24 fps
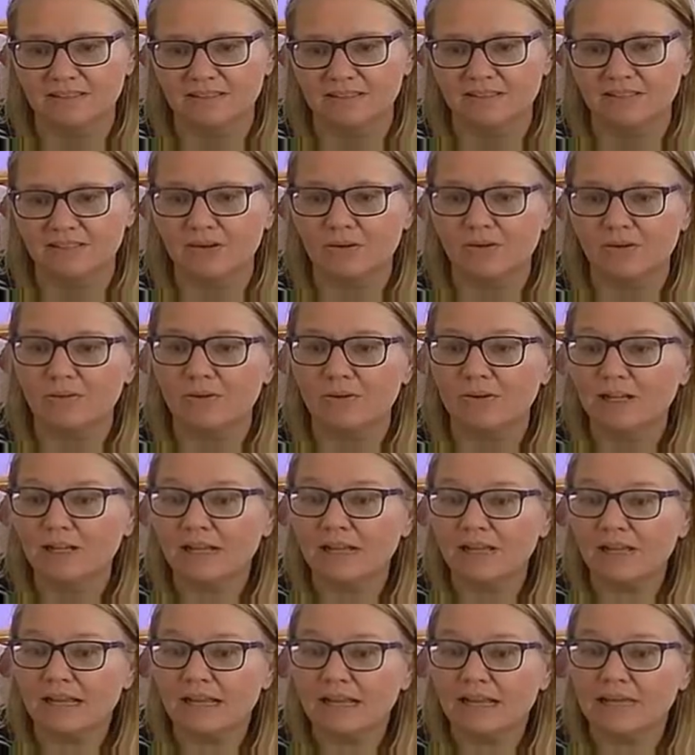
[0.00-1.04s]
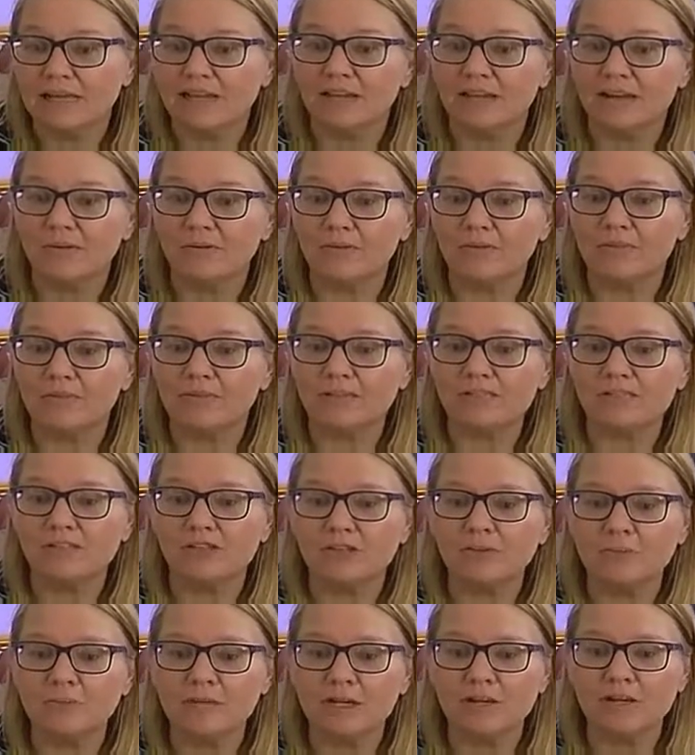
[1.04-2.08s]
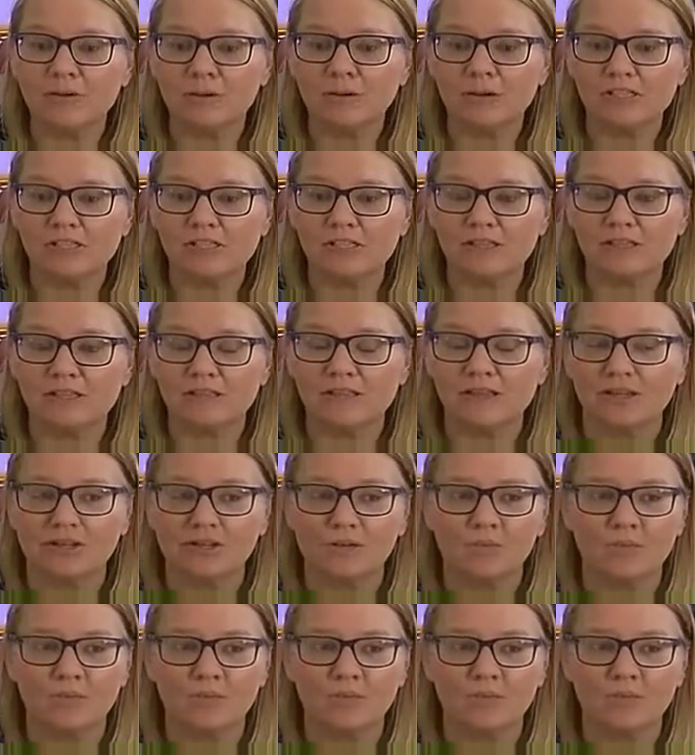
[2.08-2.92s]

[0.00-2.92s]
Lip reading: So, this could be a question that you